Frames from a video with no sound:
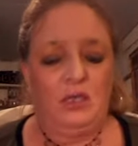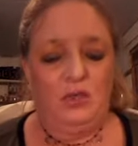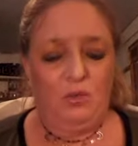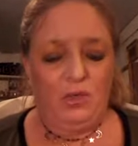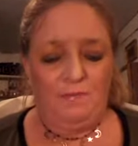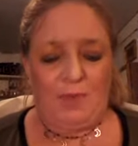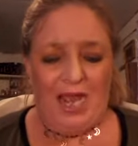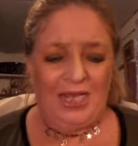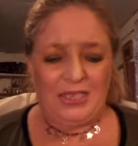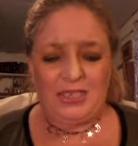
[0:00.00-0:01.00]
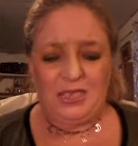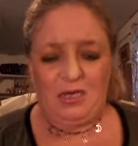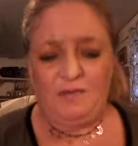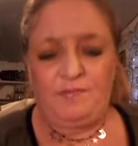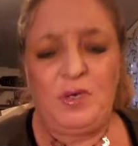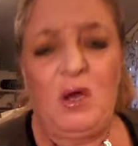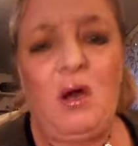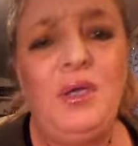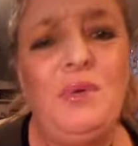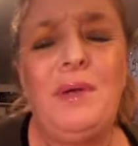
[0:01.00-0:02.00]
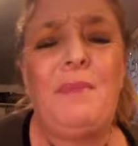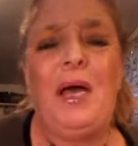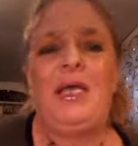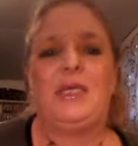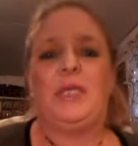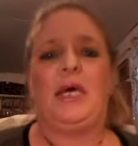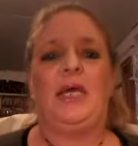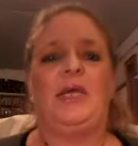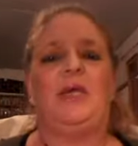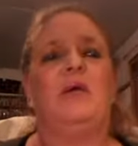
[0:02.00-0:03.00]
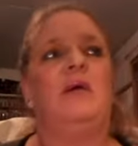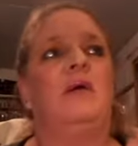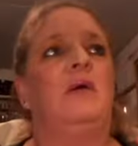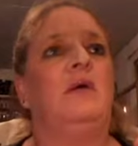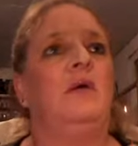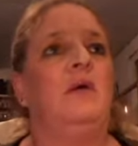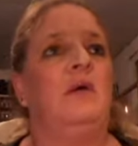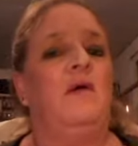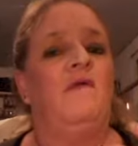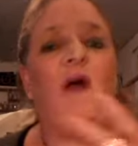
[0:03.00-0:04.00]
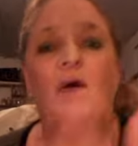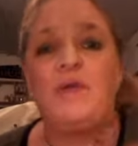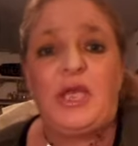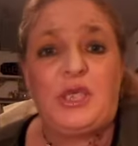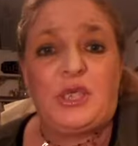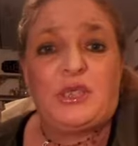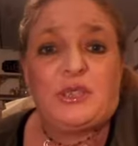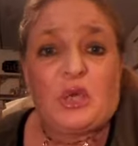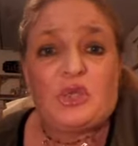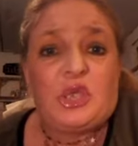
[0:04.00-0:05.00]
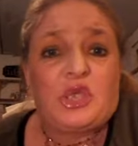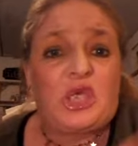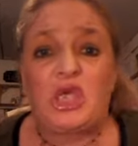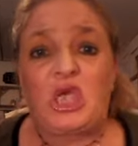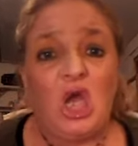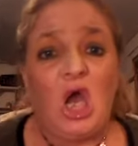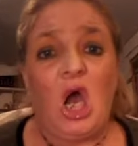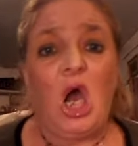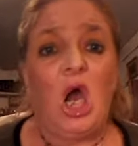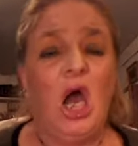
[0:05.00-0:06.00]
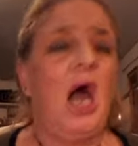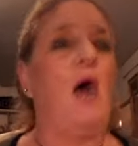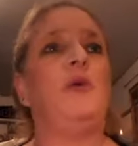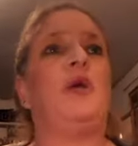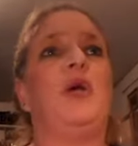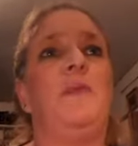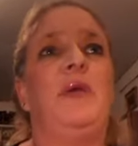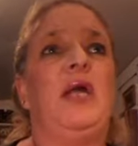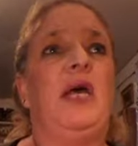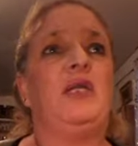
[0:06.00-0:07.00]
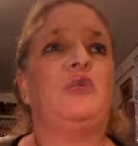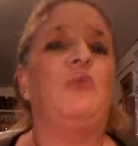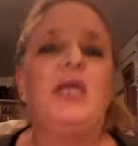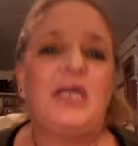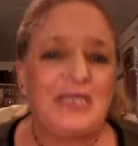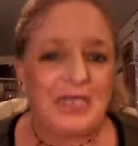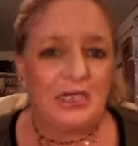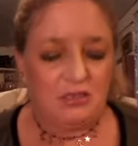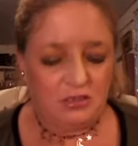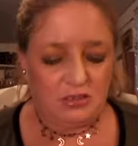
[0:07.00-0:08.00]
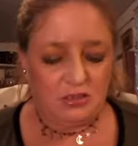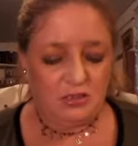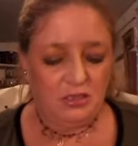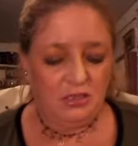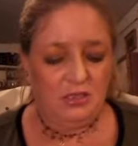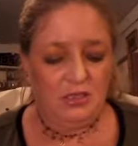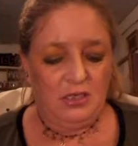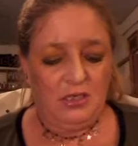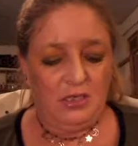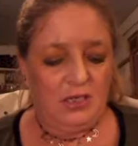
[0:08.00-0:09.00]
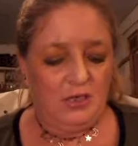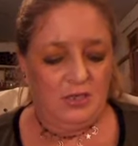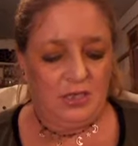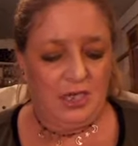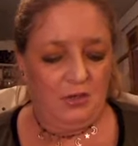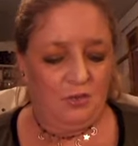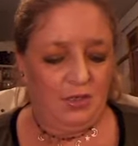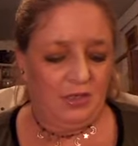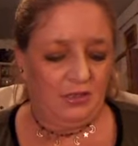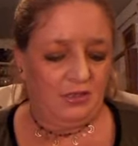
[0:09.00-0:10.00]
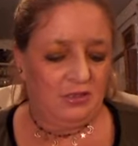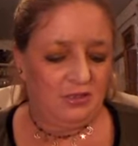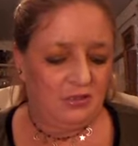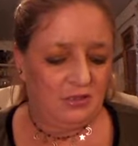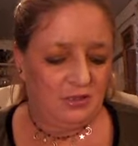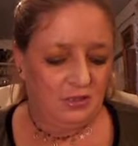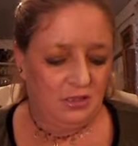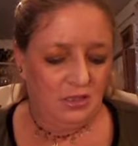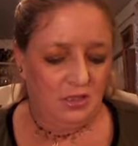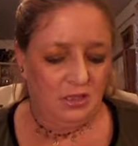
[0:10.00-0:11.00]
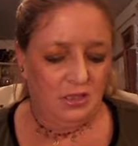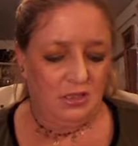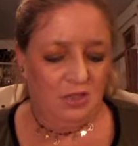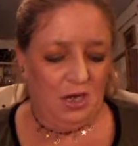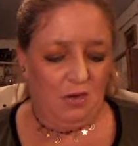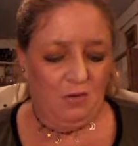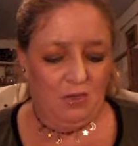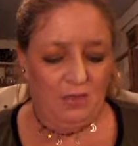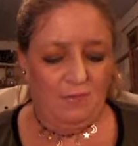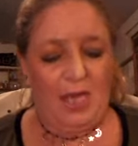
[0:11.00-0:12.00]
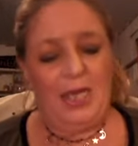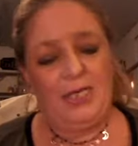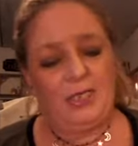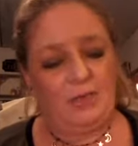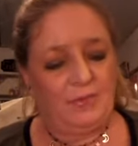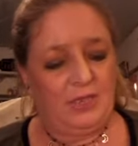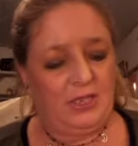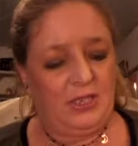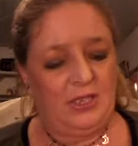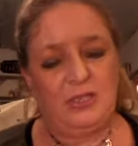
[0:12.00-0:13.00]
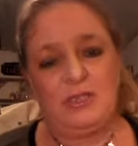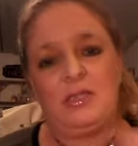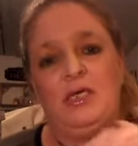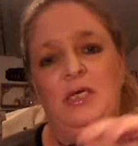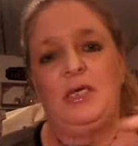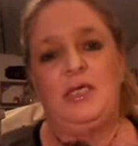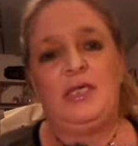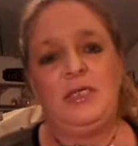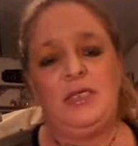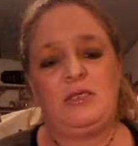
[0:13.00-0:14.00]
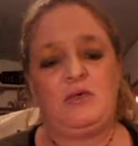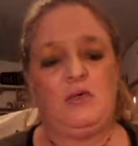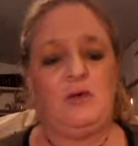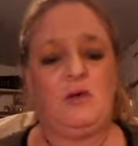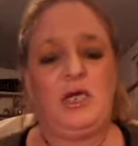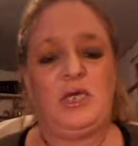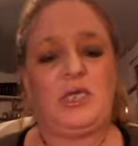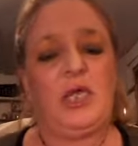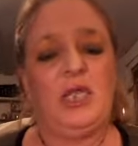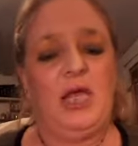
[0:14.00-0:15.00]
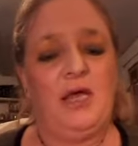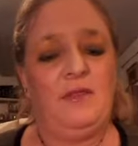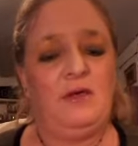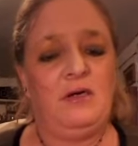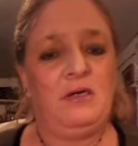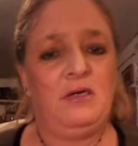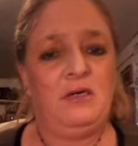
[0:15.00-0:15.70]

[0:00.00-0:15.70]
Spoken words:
you want to buy stuff, but all you want to buy is like foundations or just, I want to go get me like 20 concealers. You know, it's kind of weird. You're out wanting to buy something. This is cool. It's a leather